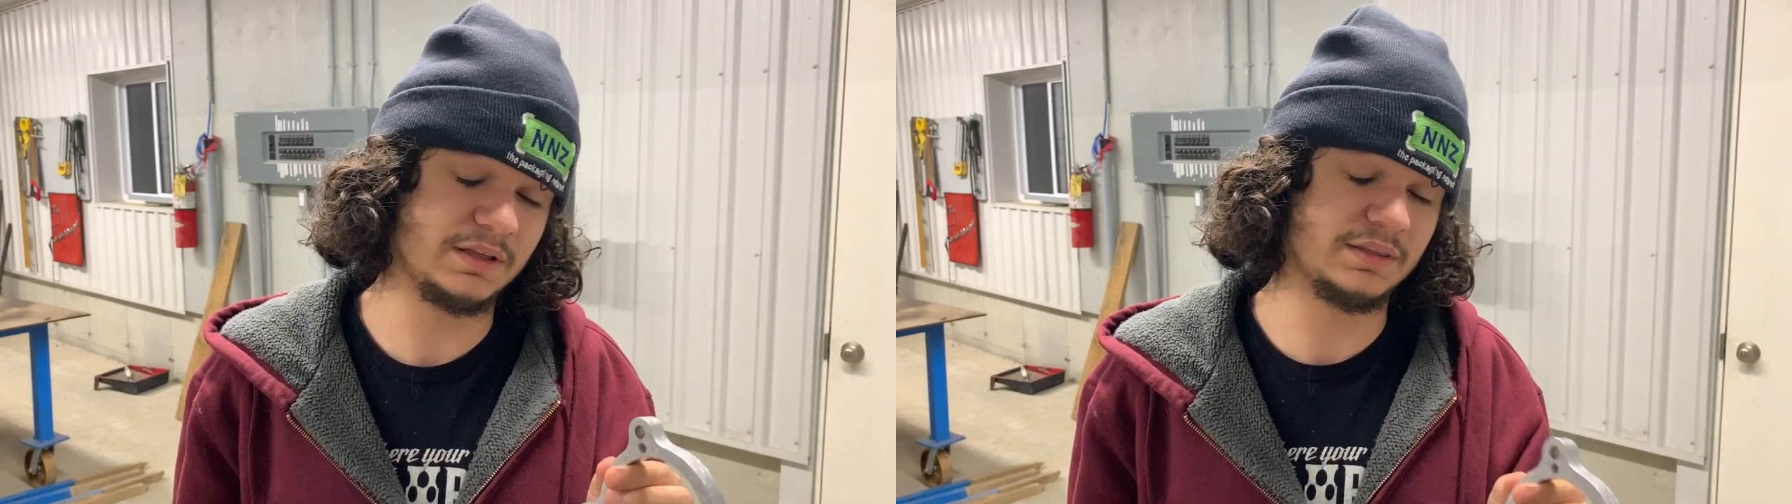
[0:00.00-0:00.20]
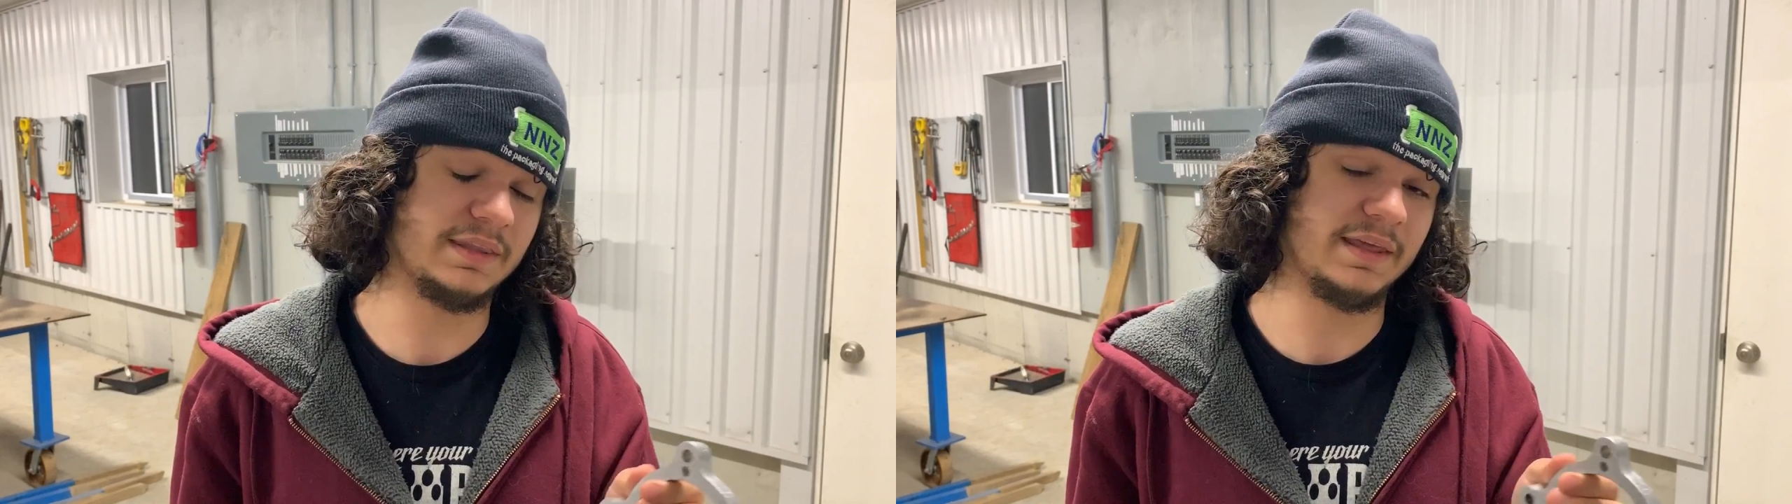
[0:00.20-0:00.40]

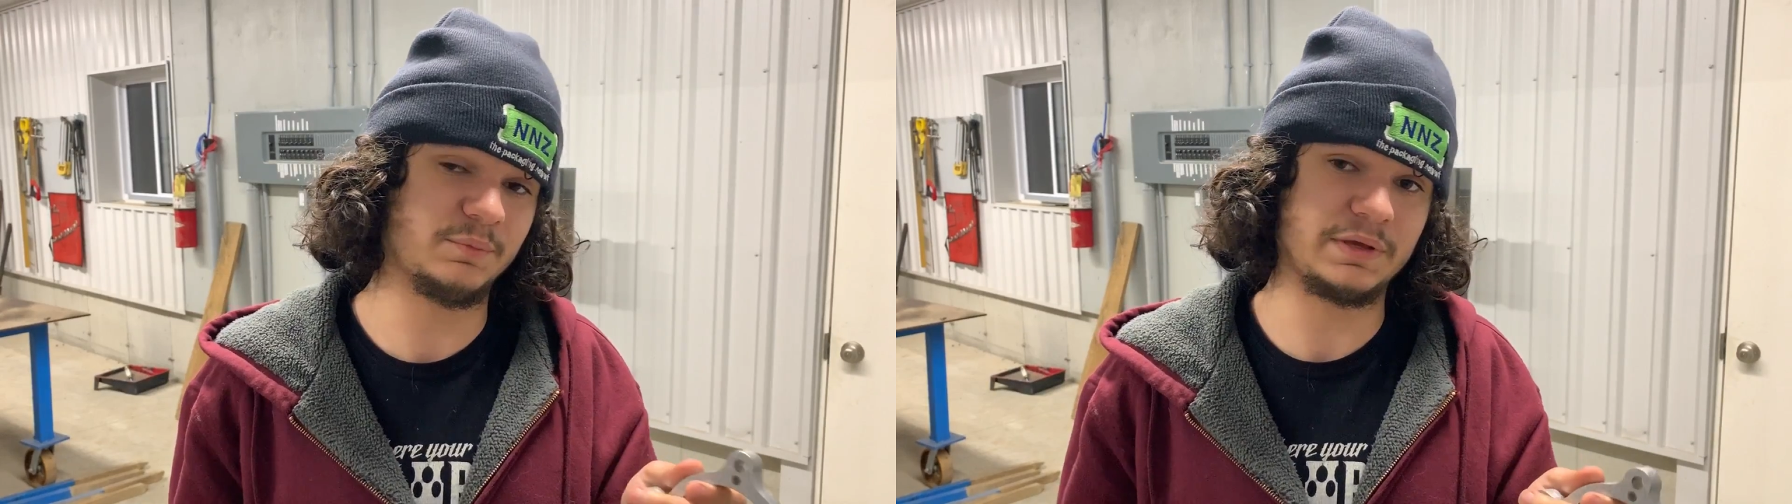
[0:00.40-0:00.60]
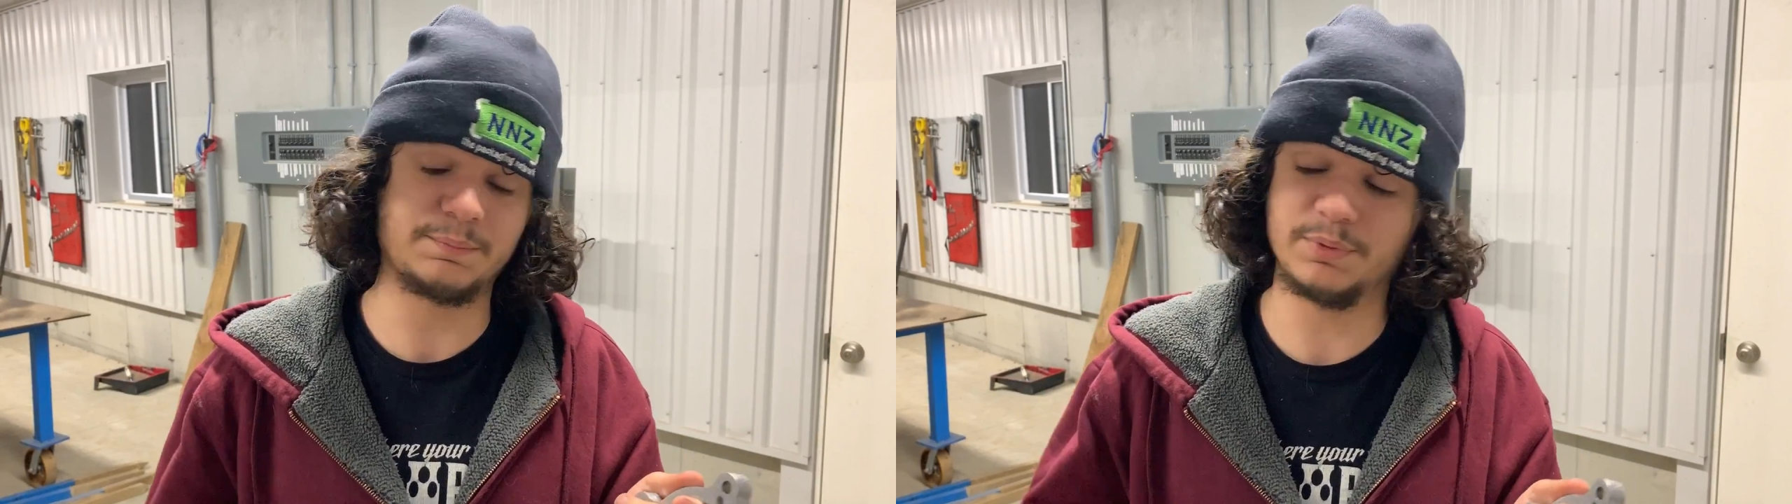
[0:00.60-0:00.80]
then
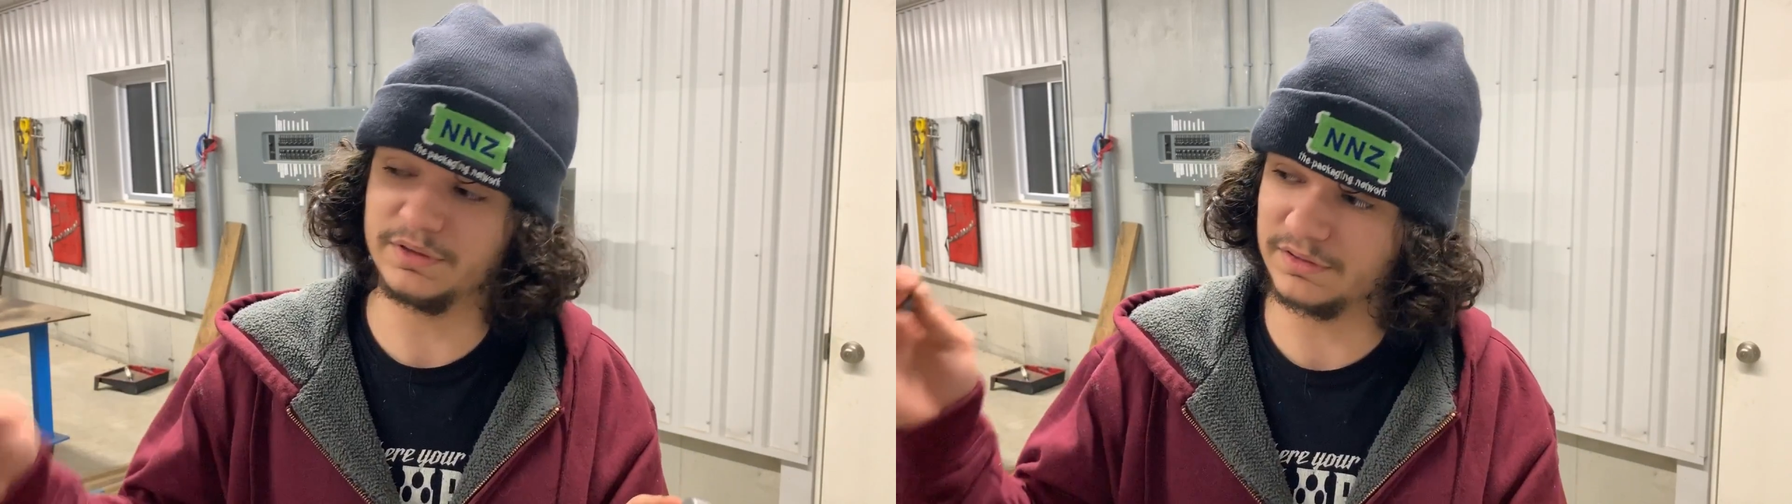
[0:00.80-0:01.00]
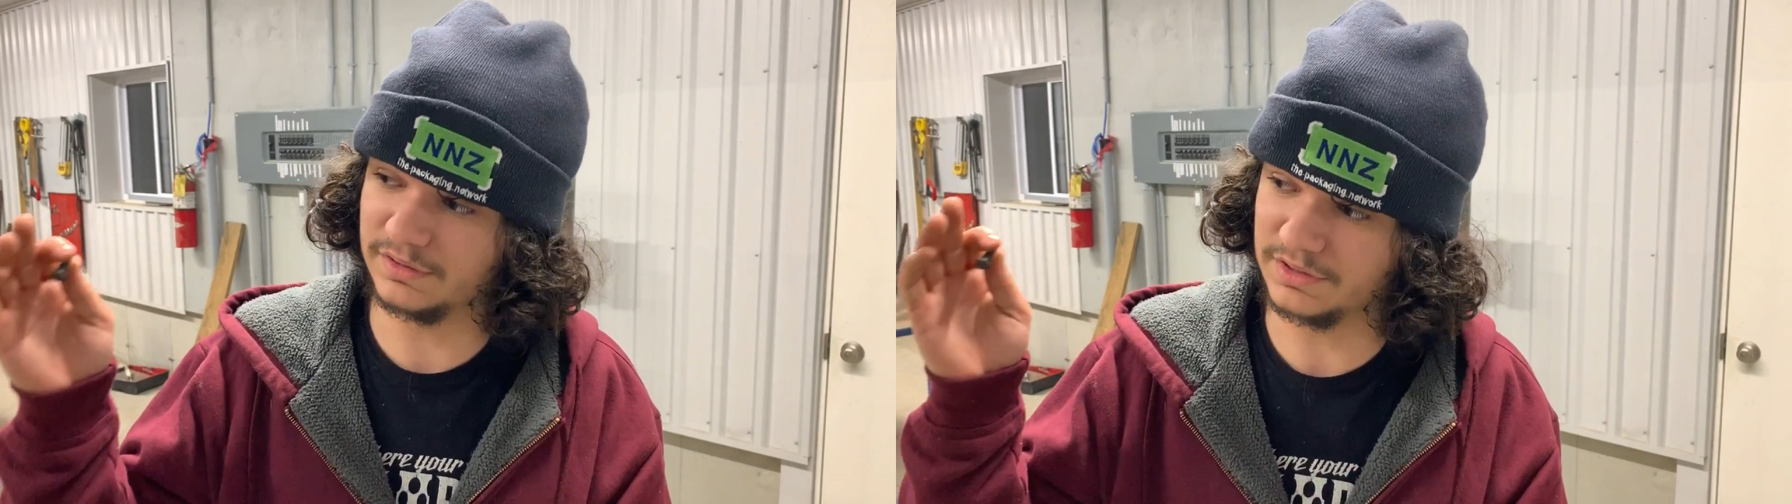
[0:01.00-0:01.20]
we can
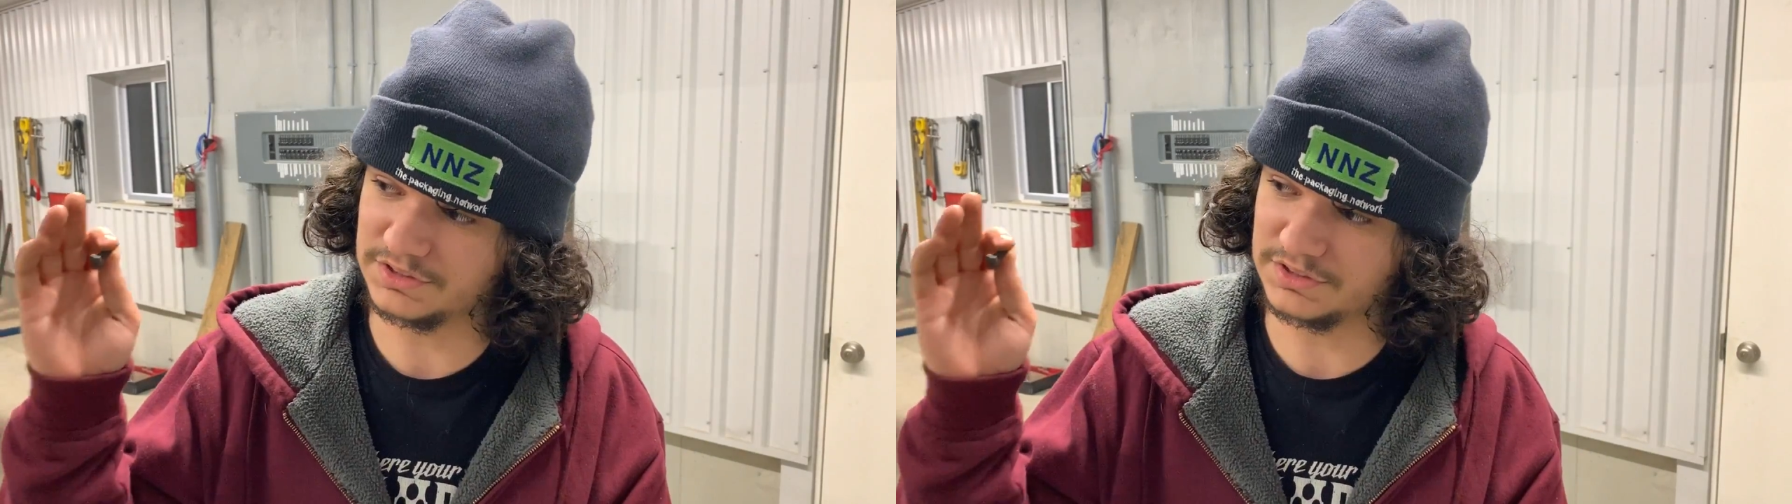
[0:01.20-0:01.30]
put the